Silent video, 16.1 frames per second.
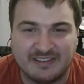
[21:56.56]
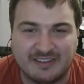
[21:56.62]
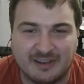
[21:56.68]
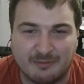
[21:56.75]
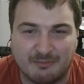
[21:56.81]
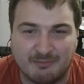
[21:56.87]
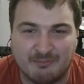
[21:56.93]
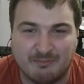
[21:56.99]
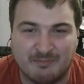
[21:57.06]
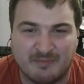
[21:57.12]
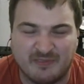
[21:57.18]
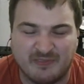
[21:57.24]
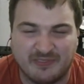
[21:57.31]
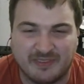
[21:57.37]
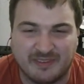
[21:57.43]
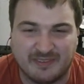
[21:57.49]

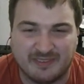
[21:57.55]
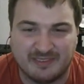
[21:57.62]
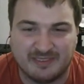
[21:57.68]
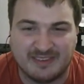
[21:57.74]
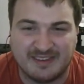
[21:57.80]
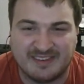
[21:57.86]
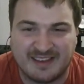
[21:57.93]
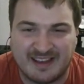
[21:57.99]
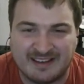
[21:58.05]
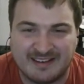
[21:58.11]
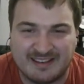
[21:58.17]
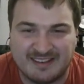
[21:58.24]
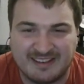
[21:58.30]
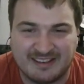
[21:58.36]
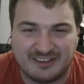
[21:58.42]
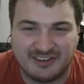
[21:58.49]
some design
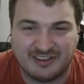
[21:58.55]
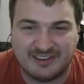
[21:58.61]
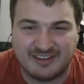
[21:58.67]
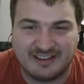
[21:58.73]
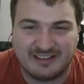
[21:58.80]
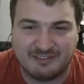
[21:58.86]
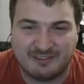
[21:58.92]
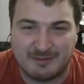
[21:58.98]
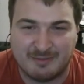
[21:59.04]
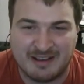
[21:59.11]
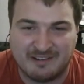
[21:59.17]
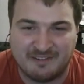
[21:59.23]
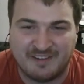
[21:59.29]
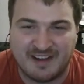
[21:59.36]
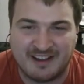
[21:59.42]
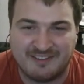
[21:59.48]
decision that we
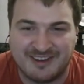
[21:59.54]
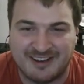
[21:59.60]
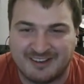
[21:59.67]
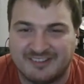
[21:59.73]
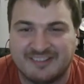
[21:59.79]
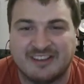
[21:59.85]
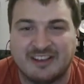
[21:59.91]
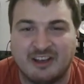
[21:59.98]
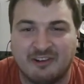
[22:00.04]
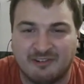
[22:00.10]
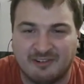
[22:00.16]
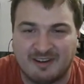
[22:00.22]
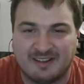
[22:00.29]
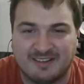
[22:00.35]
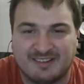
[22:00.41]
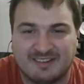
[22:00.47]
made 5 years ago
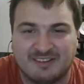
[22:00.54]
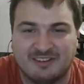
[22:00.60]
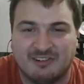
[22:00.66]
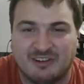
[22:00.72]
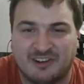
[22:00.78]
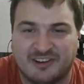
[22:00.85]
that's no